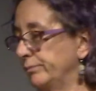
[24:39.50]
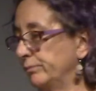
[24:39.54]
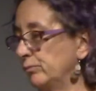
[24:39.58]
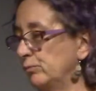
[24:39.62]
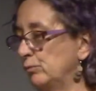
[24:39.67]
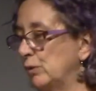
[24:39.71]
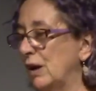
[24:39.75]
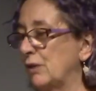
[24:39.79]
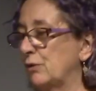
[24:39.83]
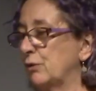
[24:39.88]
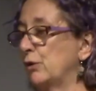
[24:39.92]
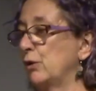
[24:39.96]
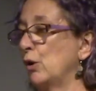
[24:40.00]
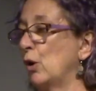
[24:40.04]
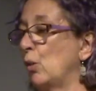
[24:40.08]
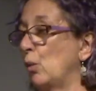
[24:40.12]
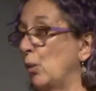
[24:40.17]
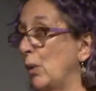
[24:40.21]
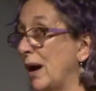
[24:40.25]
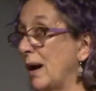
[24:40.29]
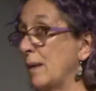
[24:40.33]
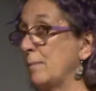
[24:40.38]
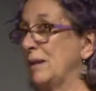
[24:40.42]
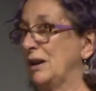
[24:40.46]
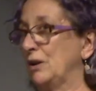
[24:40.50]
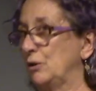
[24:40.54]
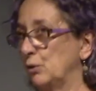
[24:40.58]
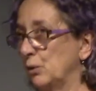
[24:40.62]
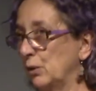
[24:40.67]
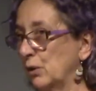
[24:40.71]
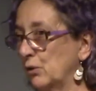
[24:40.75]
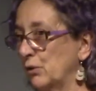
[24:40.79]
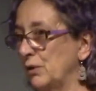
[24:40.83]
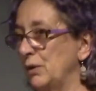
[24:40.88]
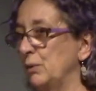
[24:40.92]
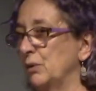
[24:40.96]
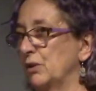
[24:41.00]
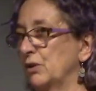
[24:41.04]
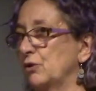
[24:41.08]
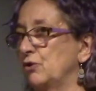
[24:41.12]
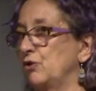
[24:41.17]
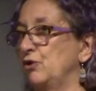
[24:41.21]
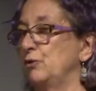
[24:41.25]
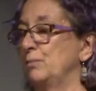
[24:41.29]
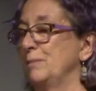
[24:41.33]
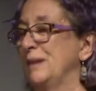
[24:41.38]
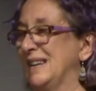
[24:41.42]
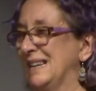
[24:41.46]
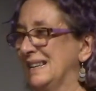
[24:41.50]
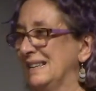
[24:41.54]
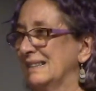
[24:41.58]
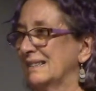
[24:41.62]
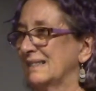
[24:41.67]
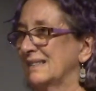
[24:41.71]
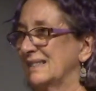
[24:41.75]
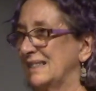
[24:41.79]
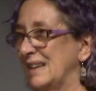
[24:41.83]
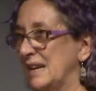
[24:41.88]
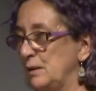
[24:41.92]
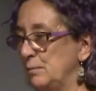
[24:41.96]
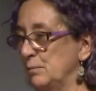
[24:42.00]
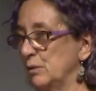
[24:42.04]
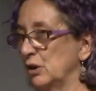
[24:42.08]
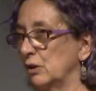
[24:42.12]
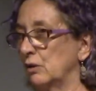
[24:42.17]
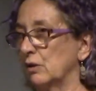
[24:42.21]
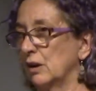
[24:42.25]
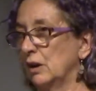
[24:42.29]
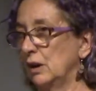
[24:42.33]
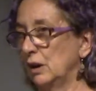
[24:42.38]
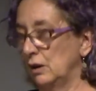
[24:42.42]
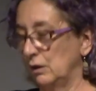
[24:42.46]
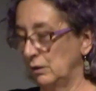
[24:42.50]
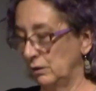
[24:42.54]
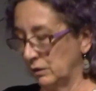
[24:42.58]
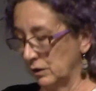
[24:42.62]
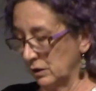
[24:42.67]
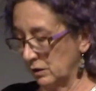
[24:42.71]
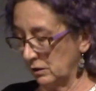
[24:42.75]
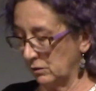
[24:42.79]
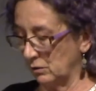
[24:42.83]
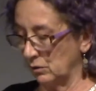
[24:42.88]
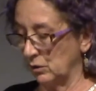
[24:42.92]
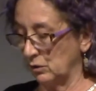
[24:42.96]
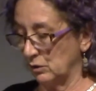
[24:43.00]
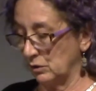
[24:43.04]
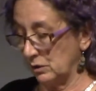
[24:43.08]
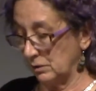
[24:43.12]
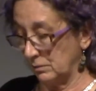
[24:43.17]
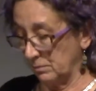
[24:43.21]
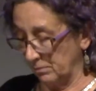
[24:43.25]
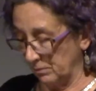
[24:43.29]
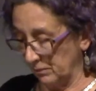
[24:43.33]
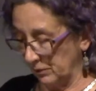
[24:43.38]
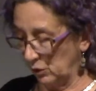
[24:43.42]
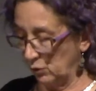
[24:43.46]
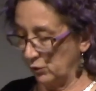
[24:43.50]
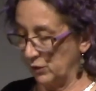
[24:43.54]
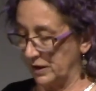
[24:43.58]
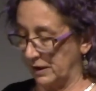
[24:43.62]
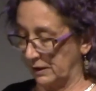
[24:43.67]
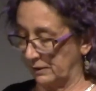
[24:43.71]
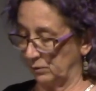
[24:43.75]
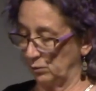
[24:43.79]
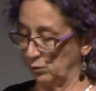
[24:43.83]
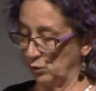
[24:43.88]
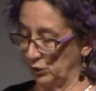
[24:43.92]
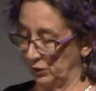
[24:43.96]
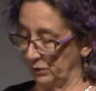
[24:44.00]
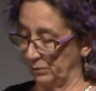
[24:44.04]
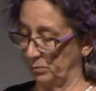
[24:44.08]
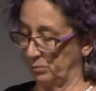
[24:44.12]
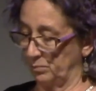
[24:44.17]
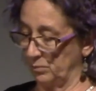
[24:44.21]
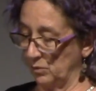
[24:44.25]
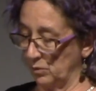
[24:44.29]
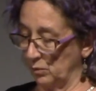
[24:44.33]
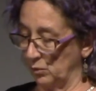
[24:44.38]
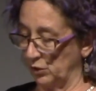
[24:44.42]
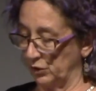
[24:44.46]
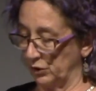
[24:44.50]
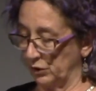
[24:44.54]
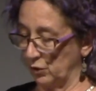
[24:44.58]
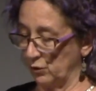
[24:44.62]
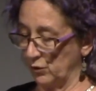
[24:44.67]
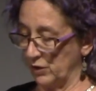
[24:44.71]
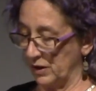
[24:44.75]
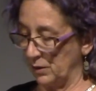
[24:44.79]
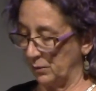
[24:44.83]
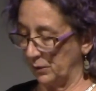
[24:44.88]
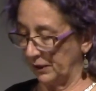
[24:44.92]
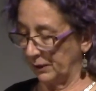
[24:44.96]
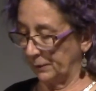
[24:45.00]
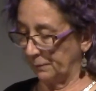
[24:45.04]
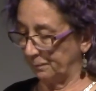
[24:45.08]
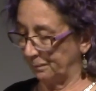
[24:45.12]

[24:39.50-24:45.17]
whether or not we're meant to agree with it, she's making a statement that Greeks would, have, would agree with.